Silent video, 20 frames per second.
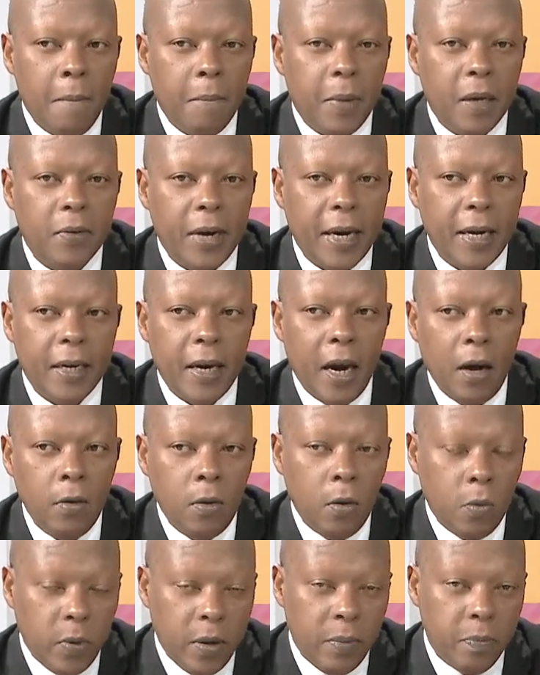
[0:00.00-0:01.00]
But right
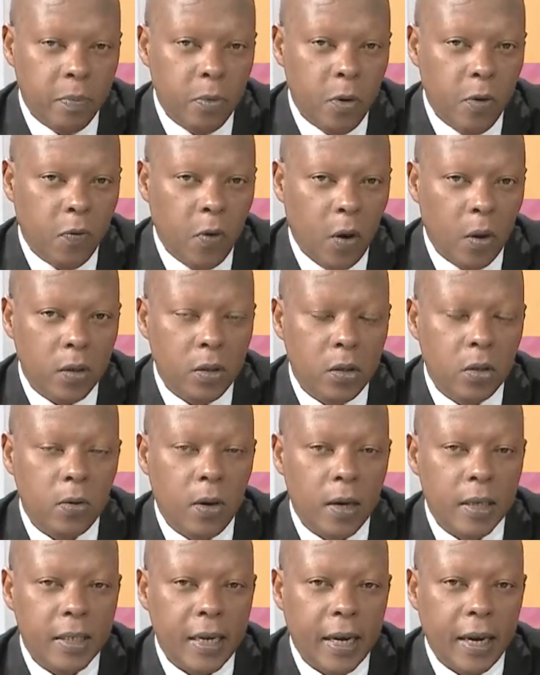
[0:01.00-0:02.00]
now, we move on
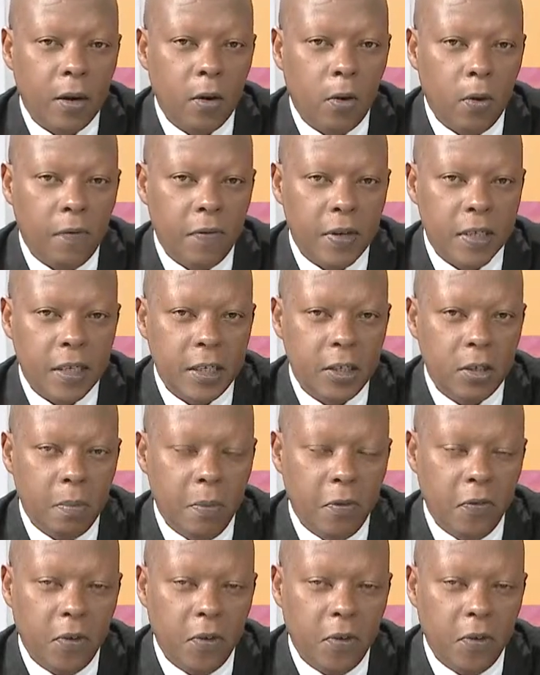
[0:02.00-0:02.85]
to our second conversation.